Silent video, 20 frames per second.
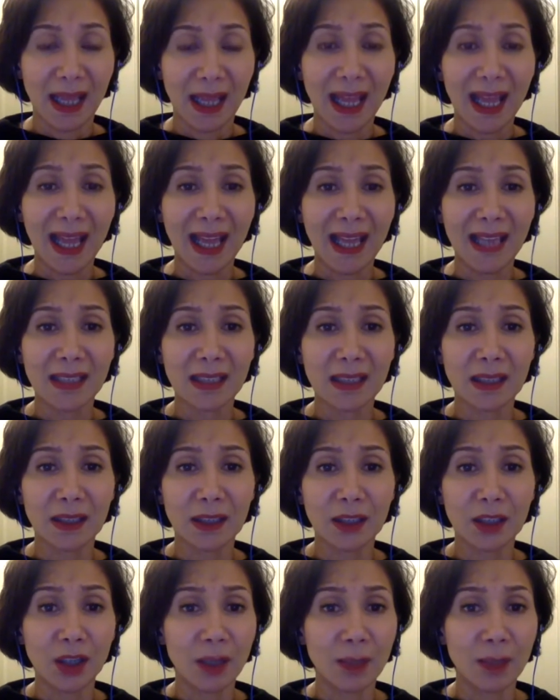And,
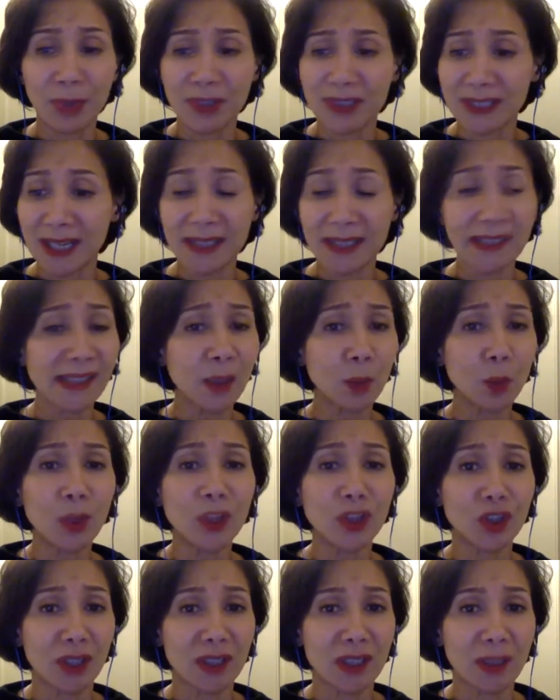pretend it's a
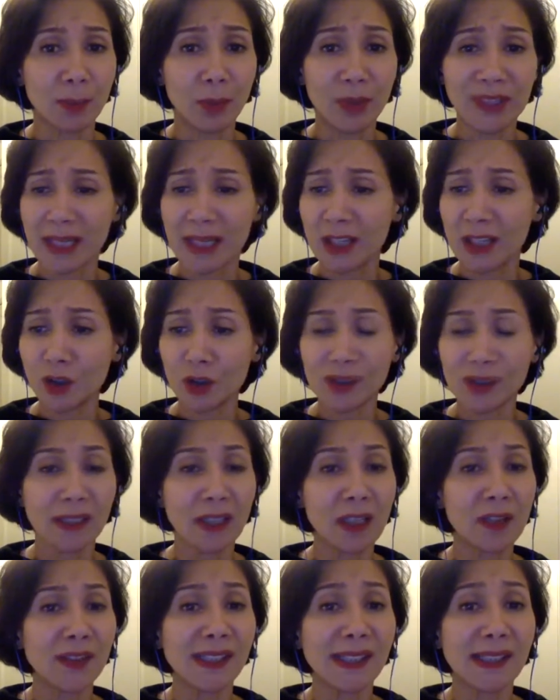widget. Pretend your
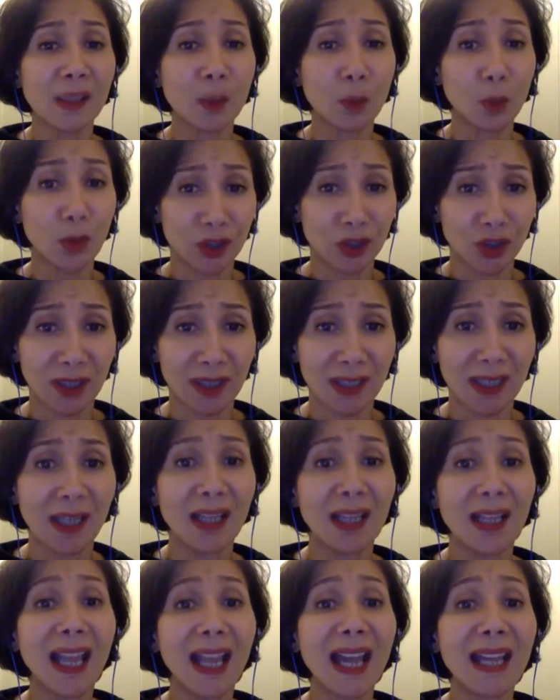service is a widget.
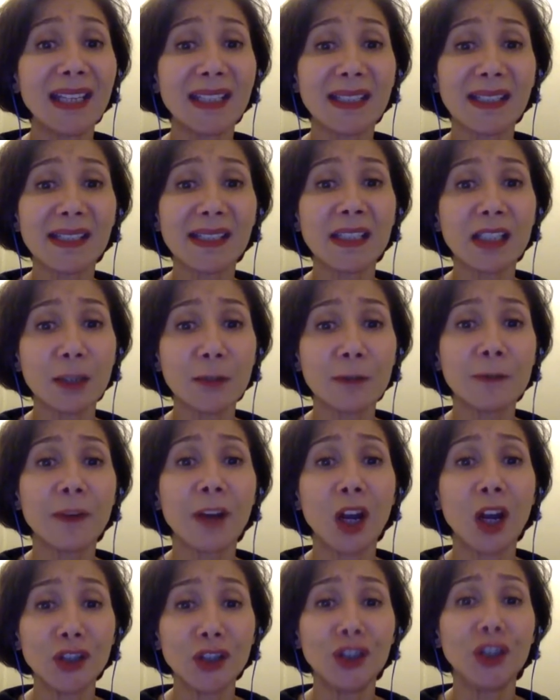And it doesn't
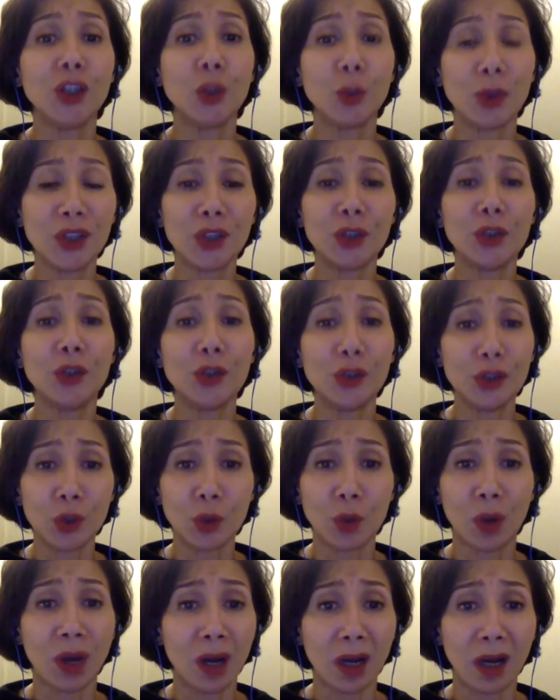define you and who you
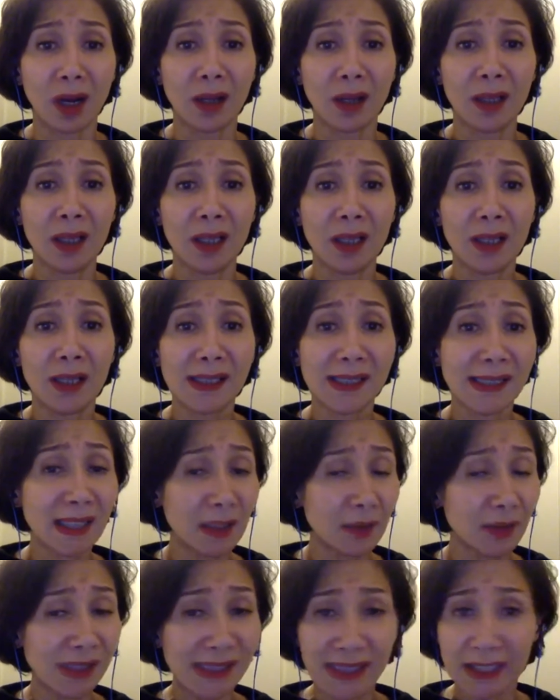are.
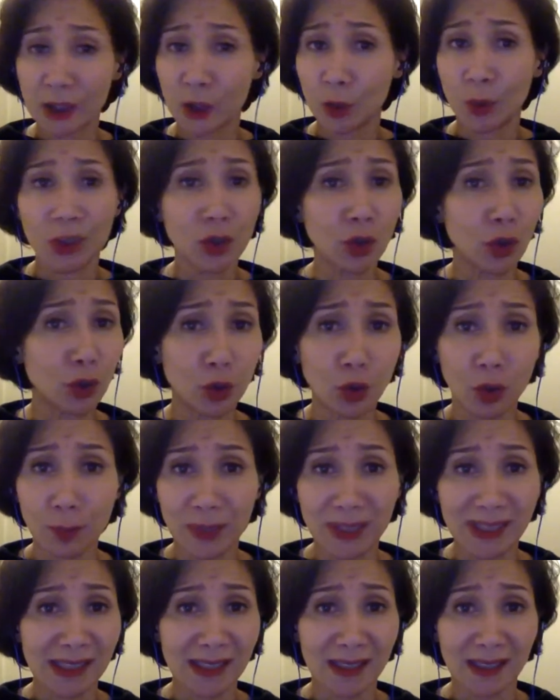Seriously, you are not your
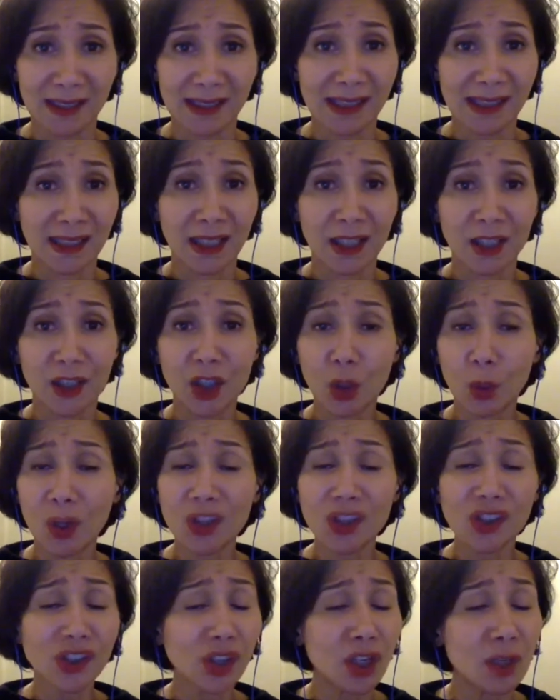business. You are
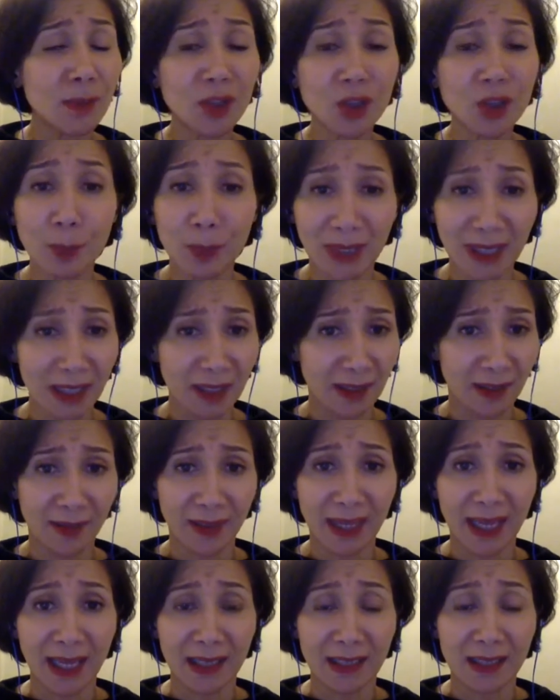so much bigger than
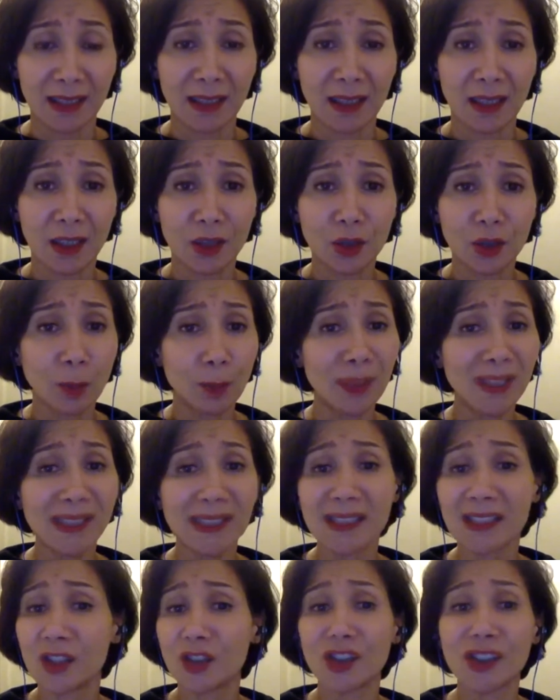that. Your
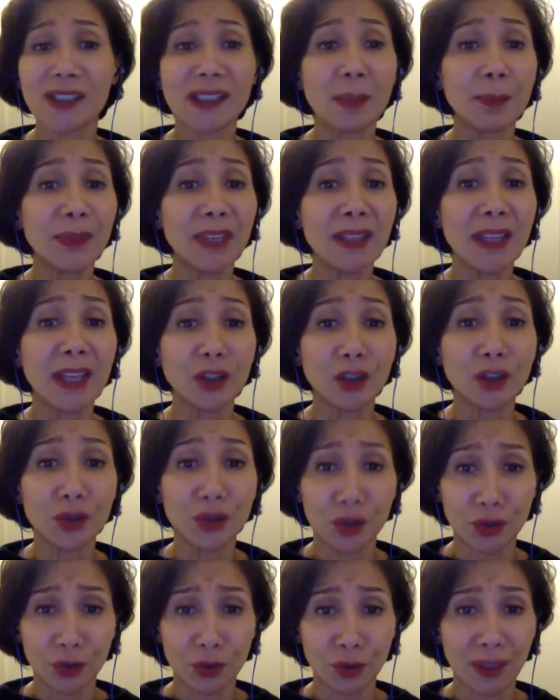business is just something that you
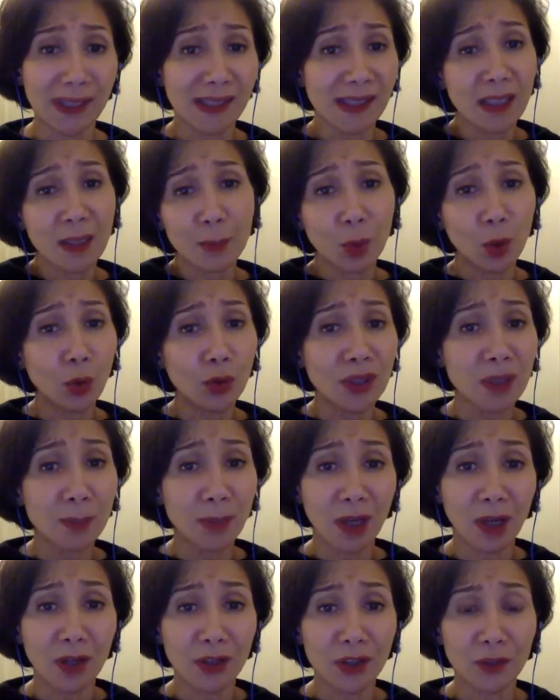do. It's an important
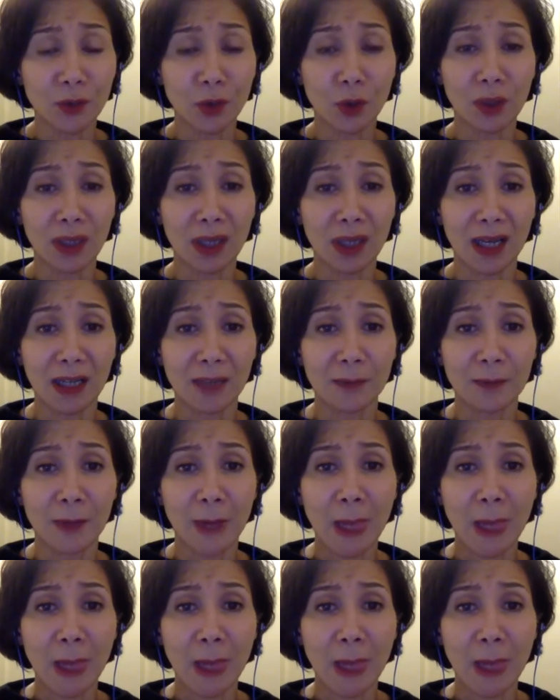part of your life.